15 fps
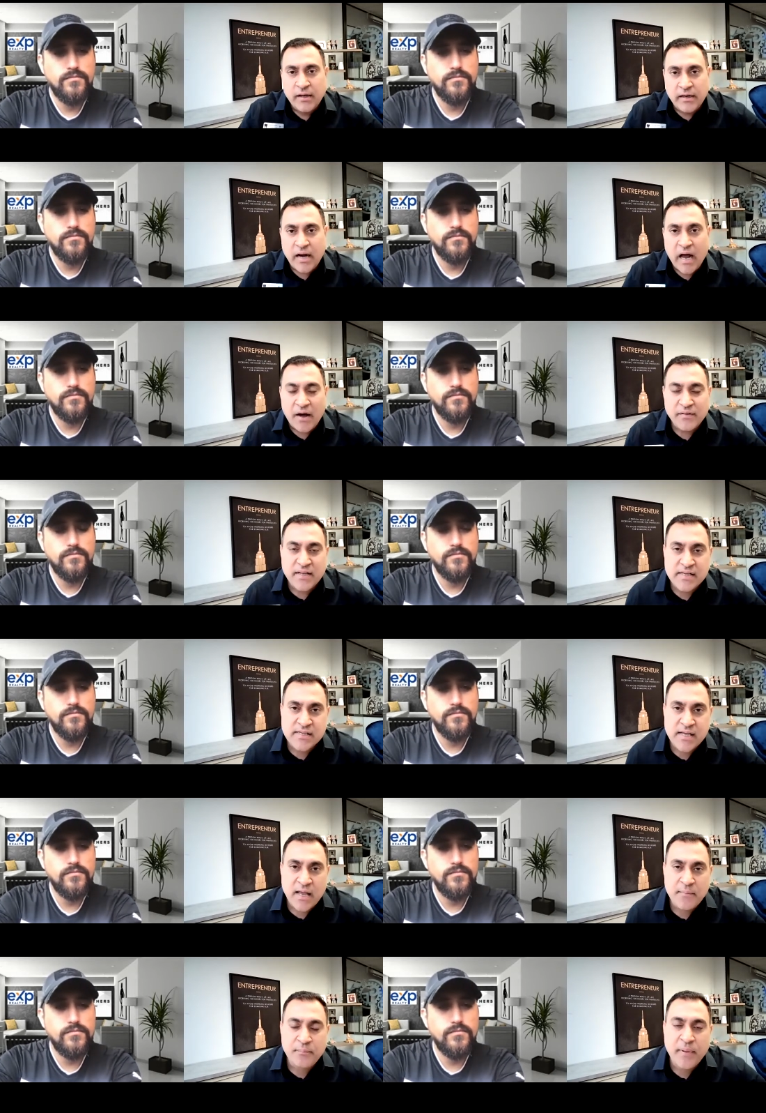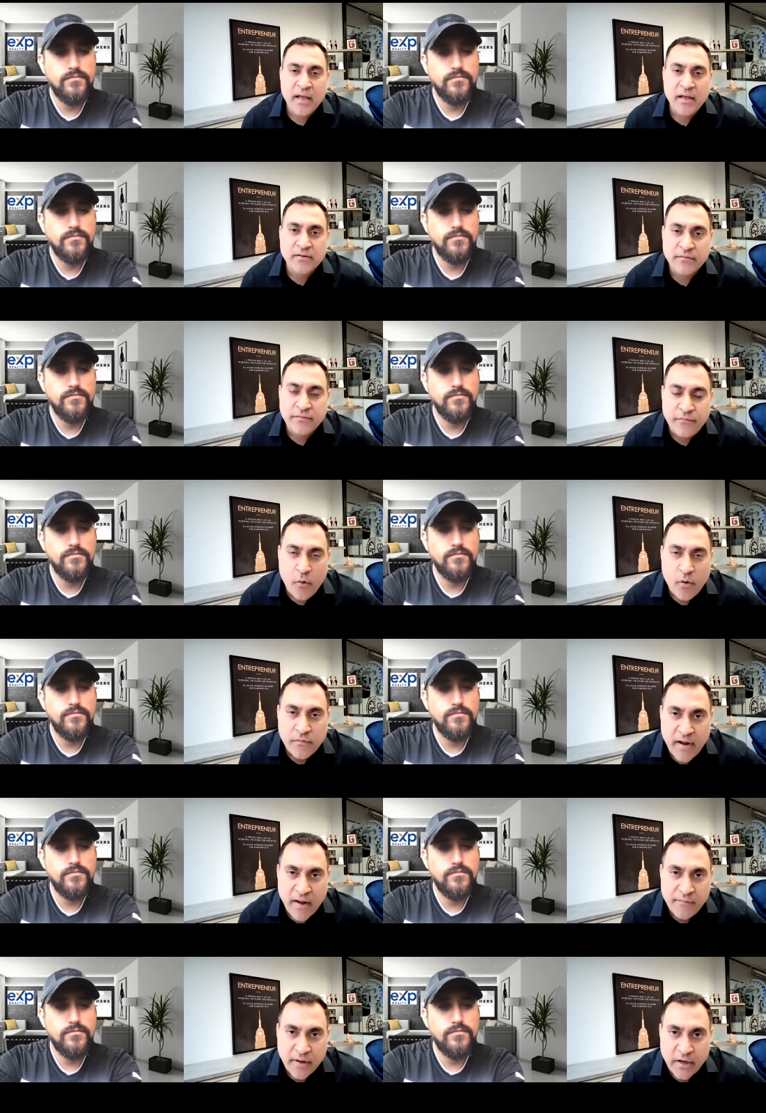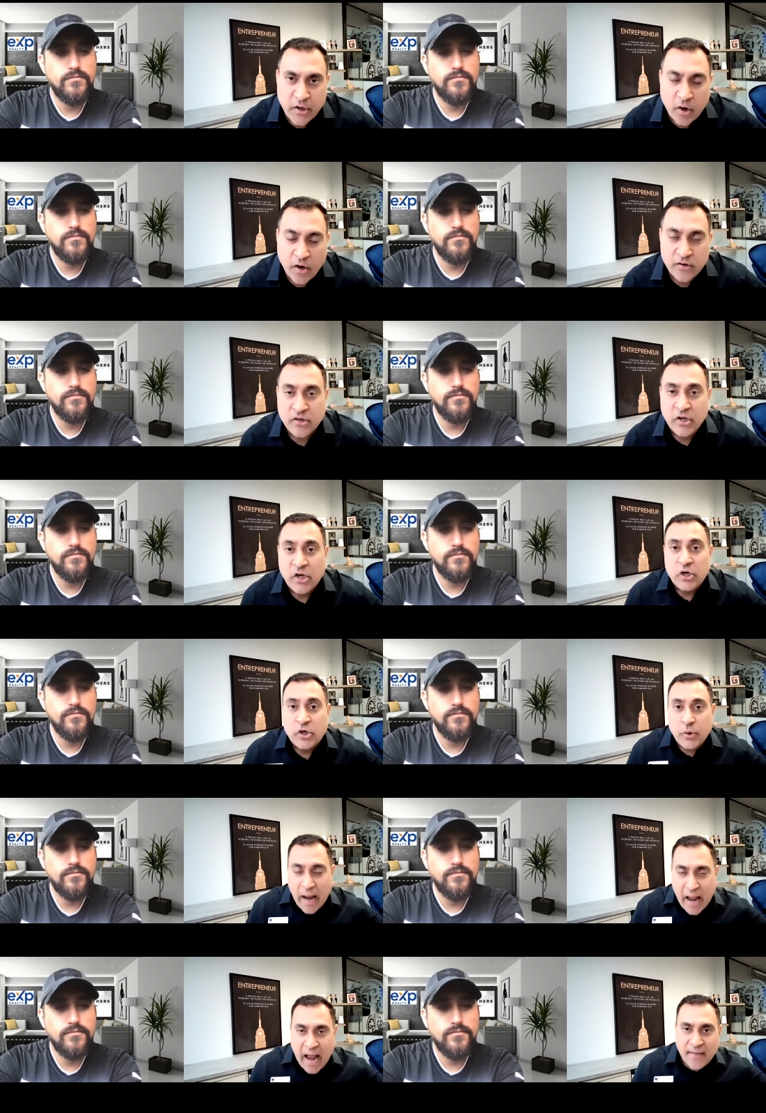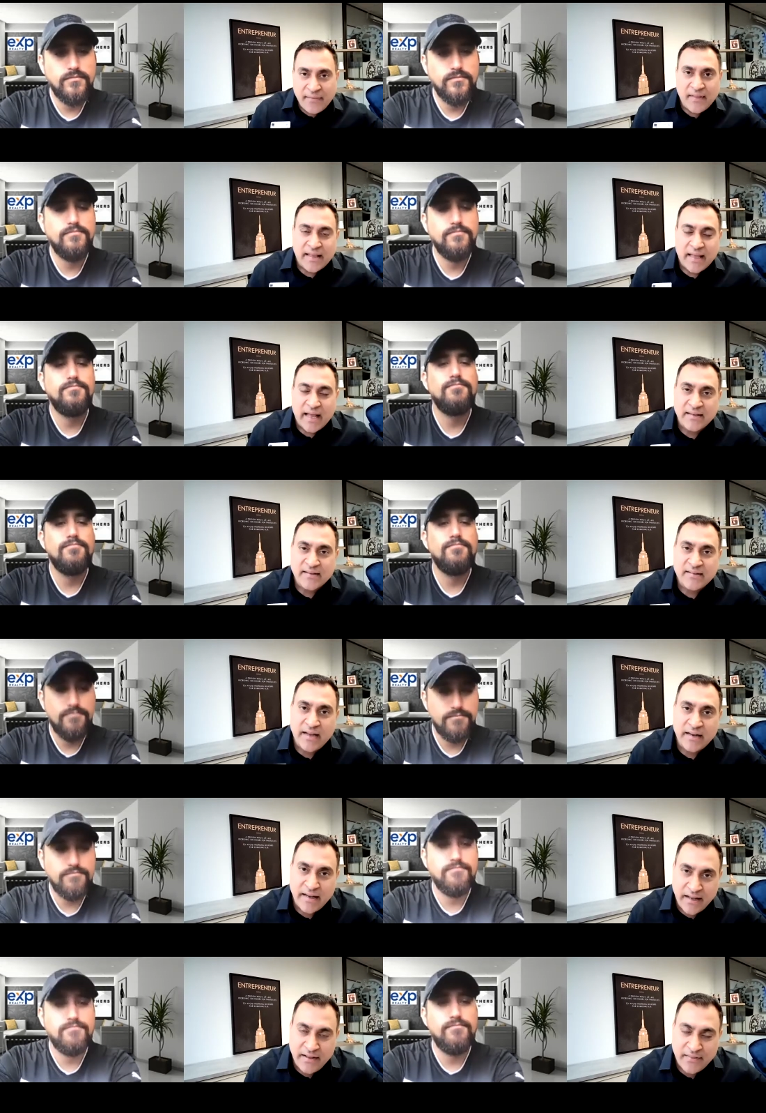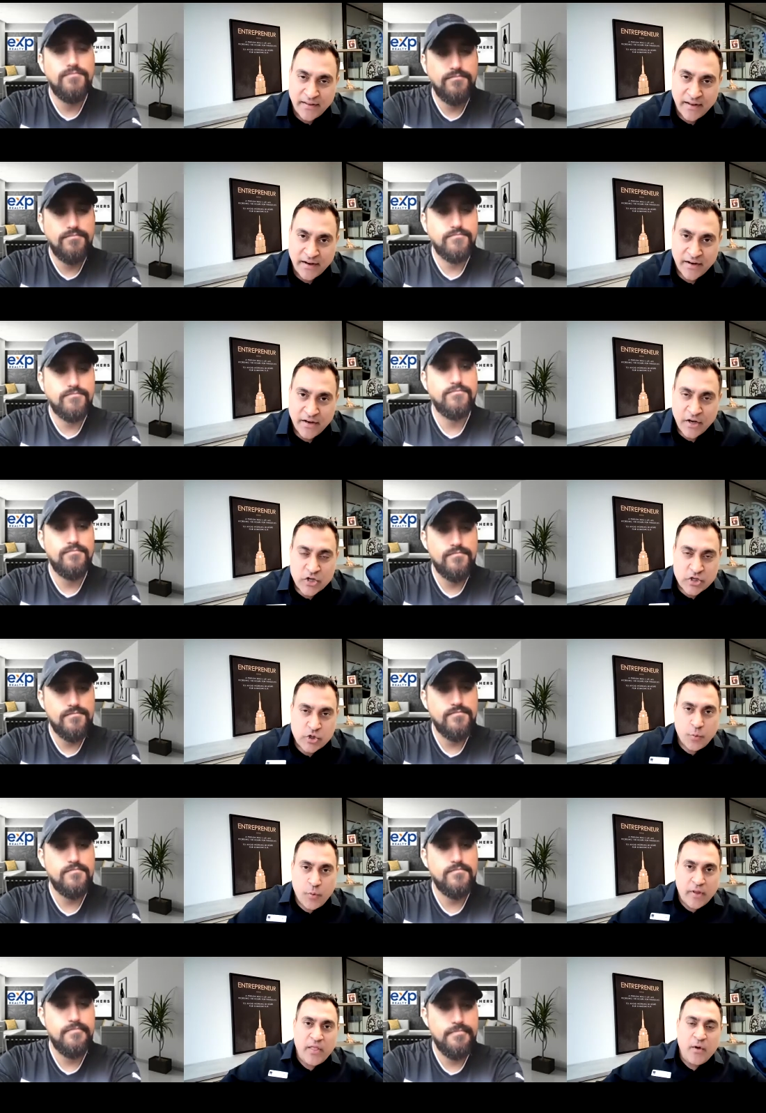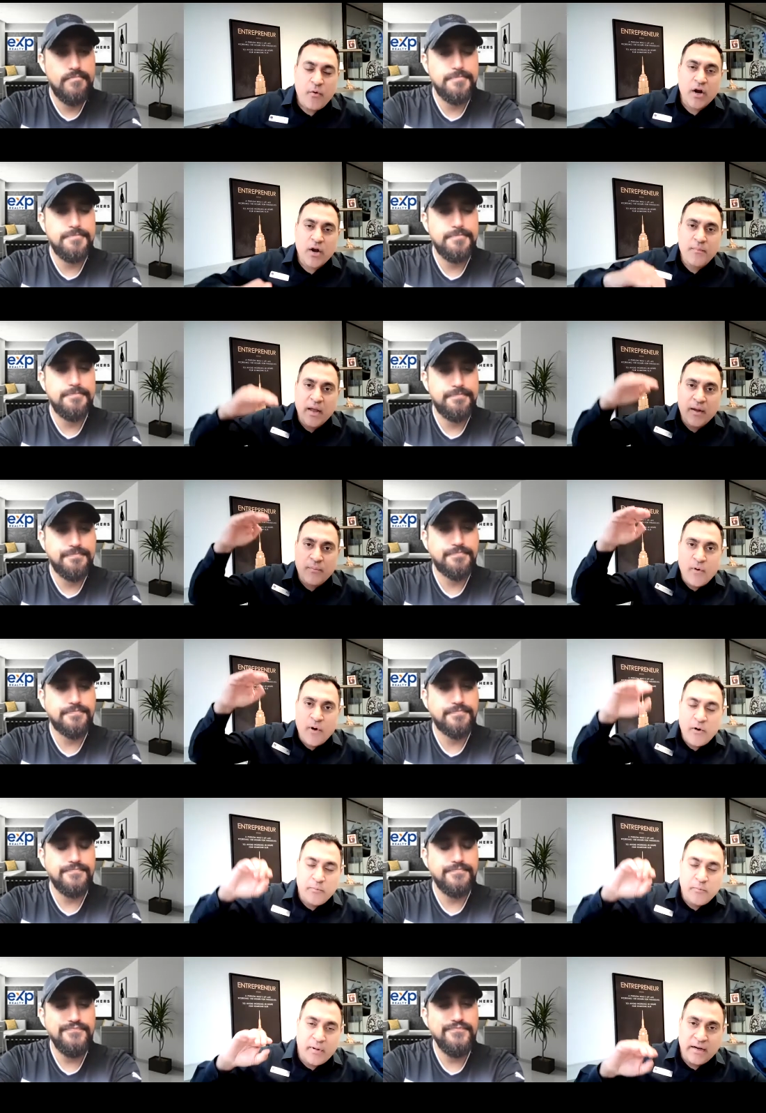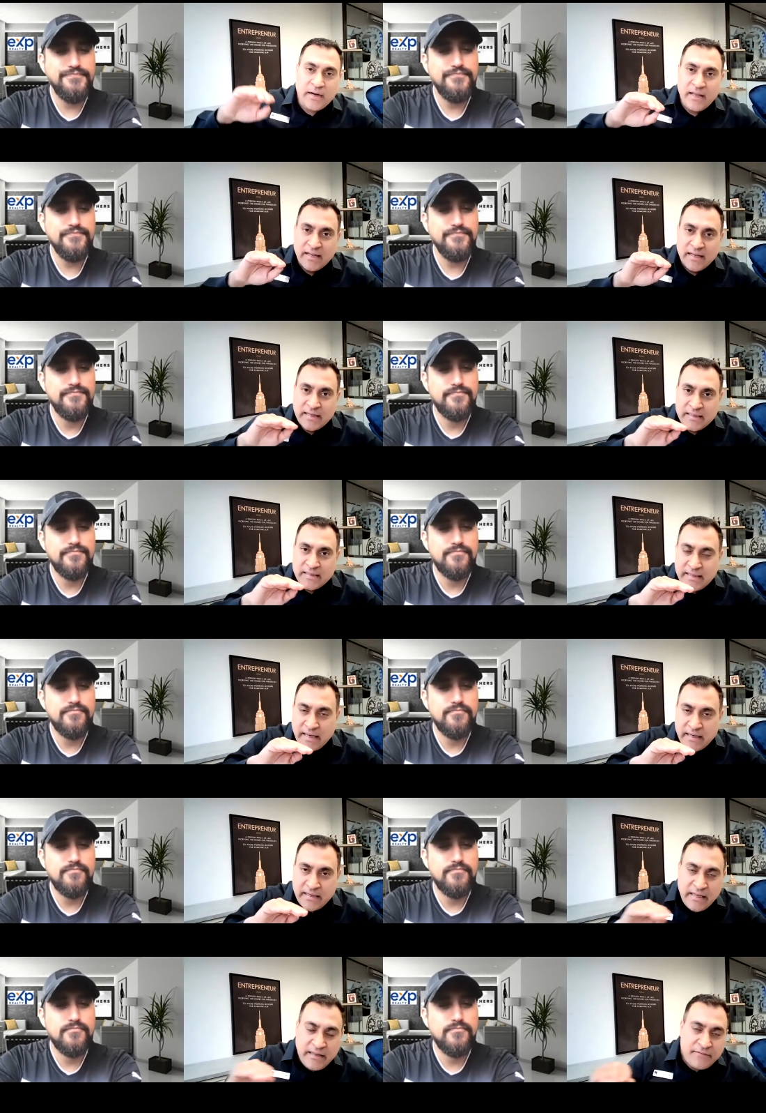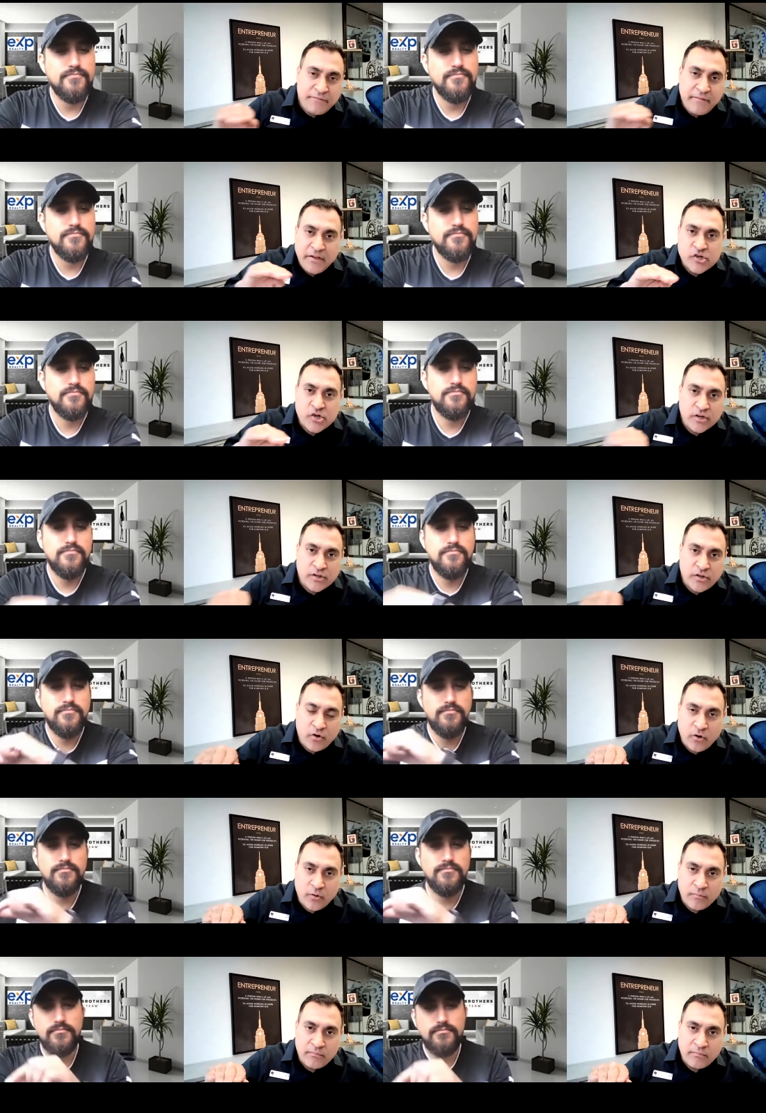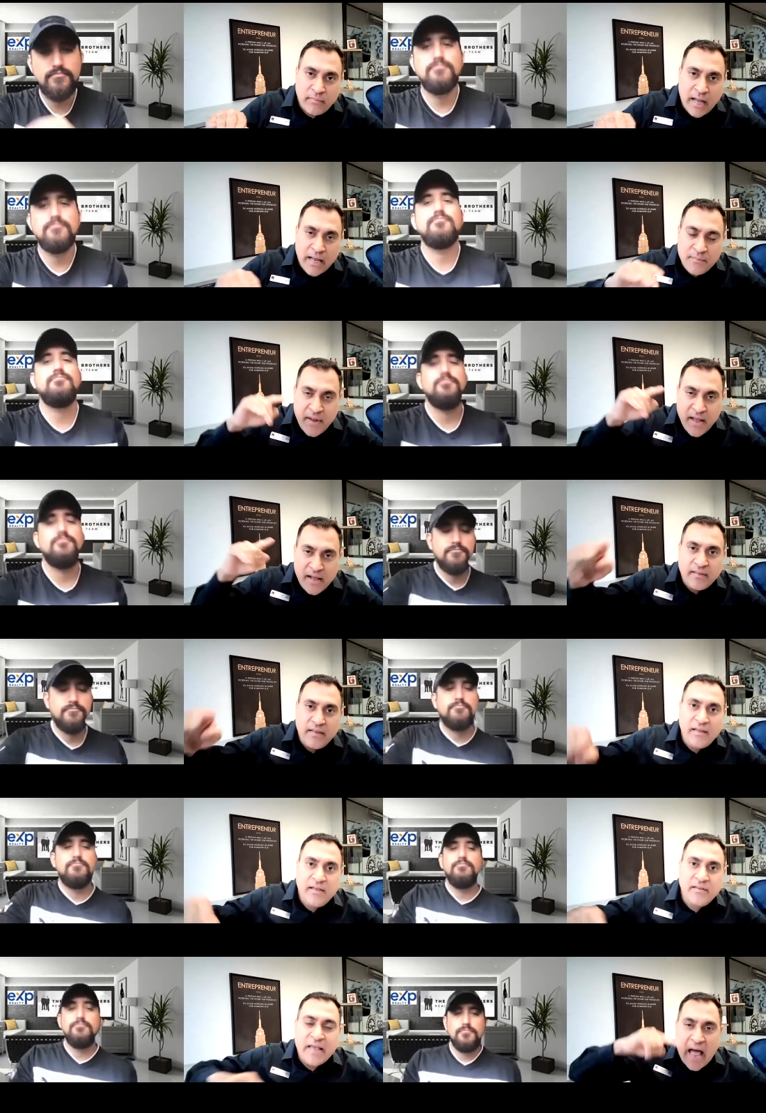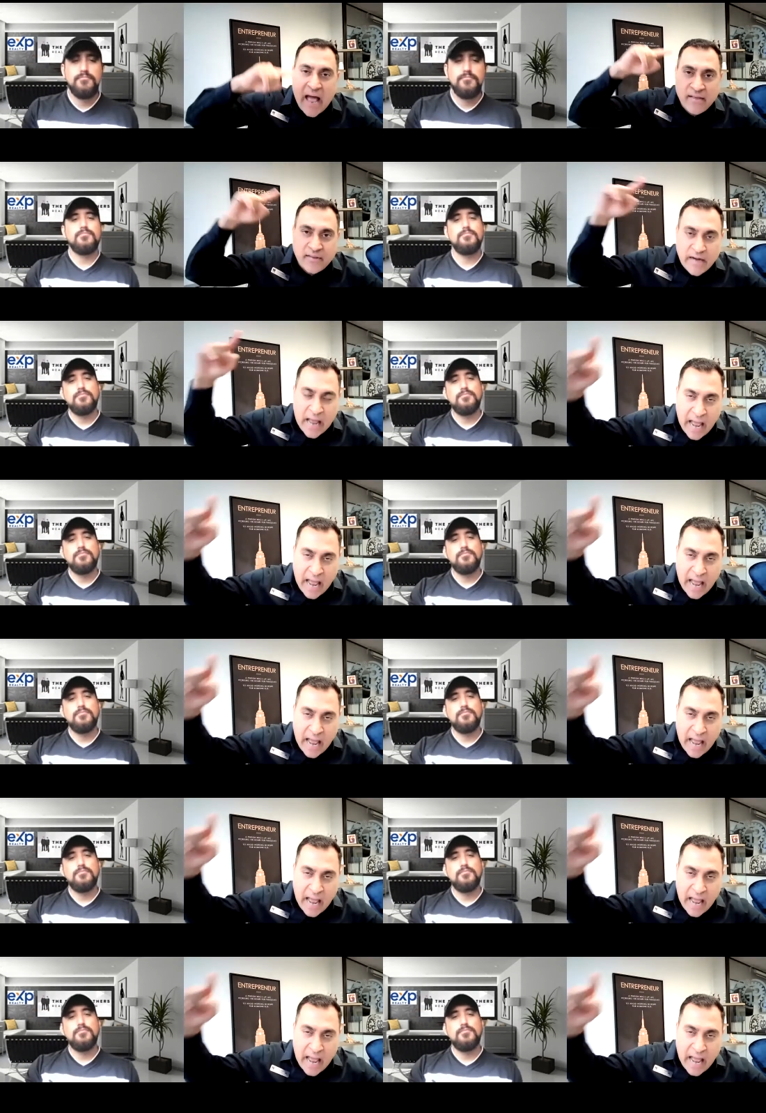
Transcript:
Speaker 1: Now they say pay us four hundred or five hundred dollars to add the gas line in there. So when they want to make more money, they de-feature the home and make these as an